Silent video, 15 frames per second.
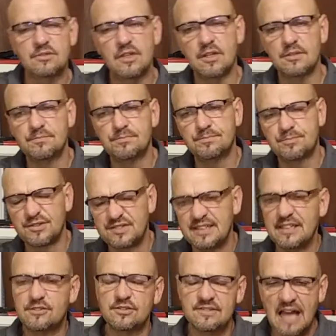the
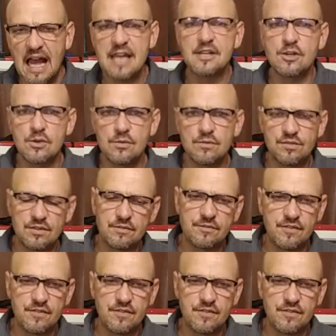procedures I use in